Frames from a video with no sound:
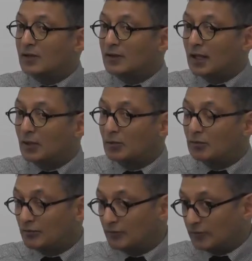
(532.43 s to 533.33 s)
They
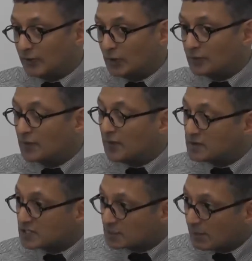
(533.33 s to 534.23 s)
very often, if
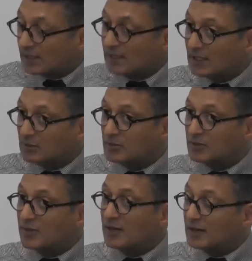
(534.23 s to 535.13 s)
there's a speaking
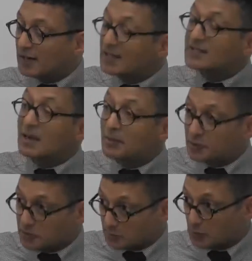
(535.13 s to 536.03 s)
element, an
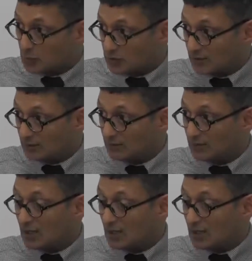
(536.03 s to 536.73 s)
examiner is brought in.